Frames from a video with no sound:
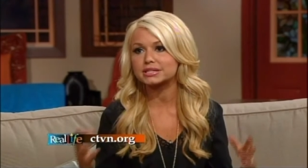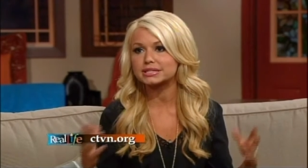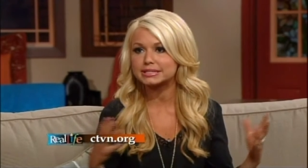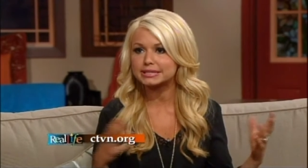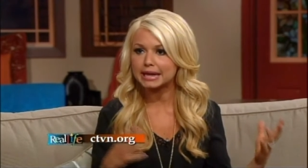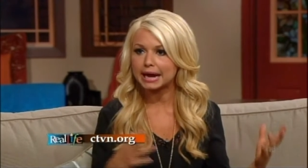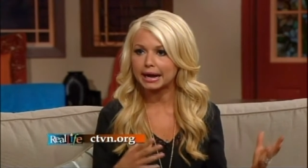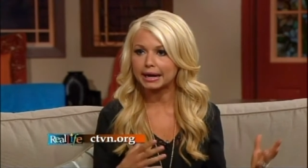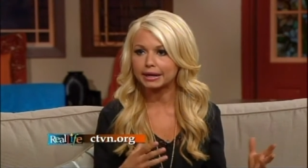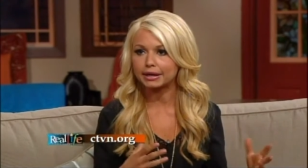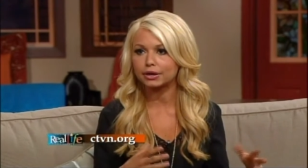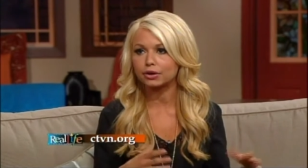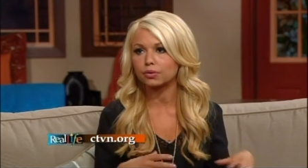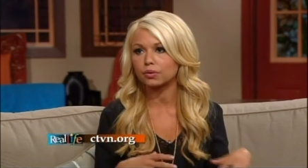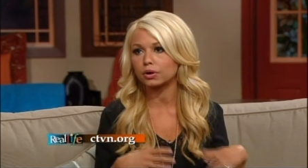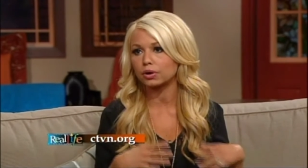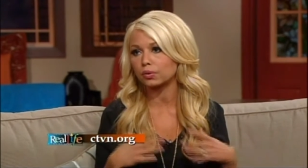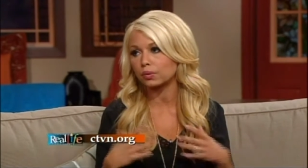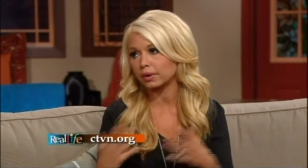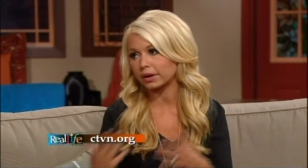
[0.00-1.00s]
a diet
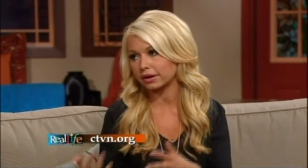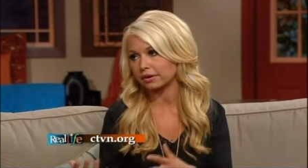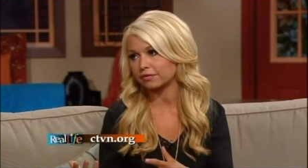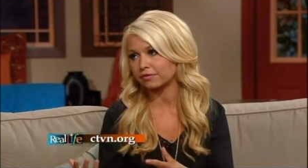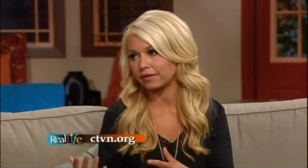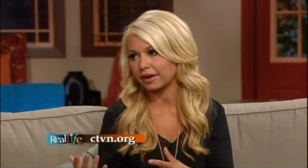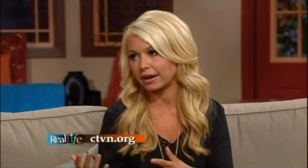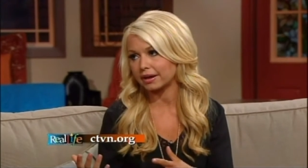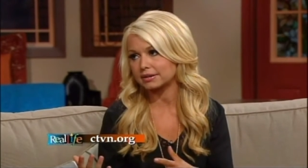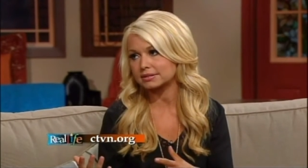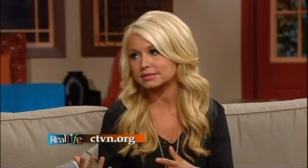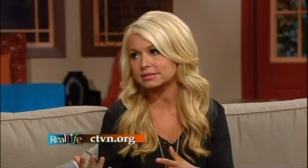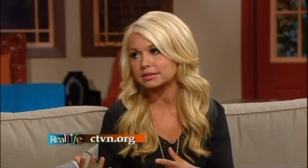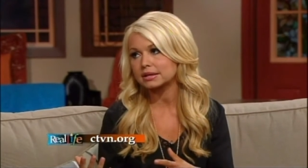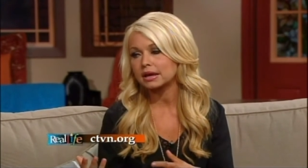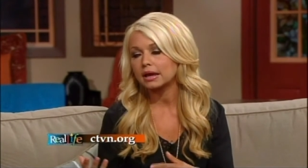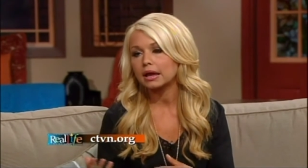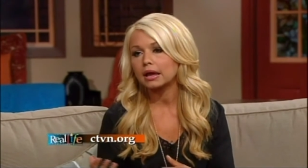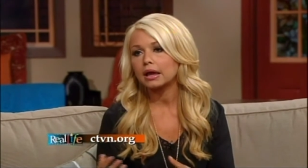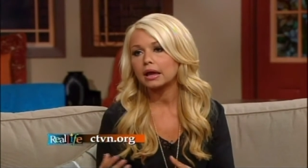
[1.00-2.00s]
or a quick fix.
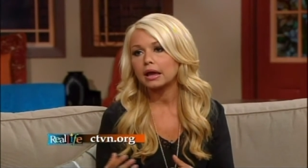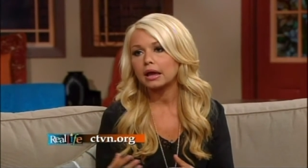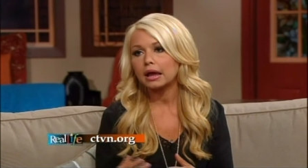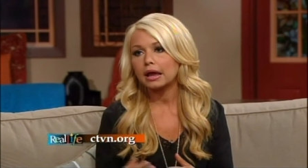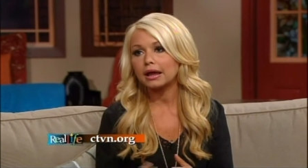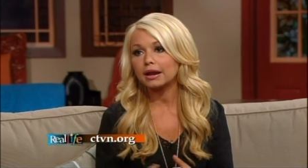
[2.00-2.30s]
Mm-hmm.